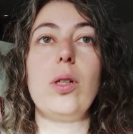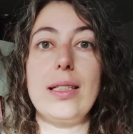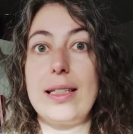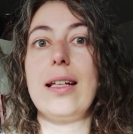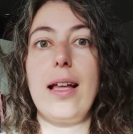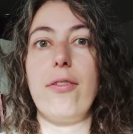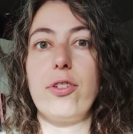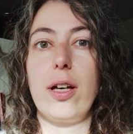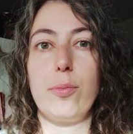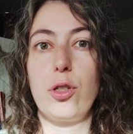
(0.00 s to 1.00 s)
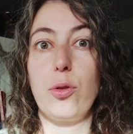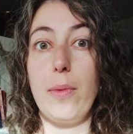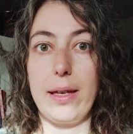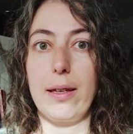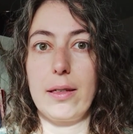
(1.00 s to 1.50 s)
still have time to
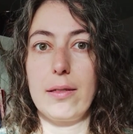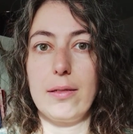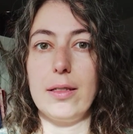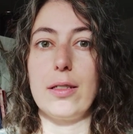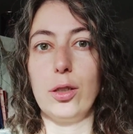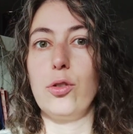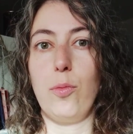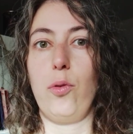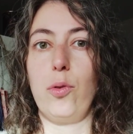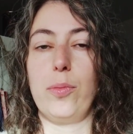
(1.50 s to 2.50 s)
make until tomorrow,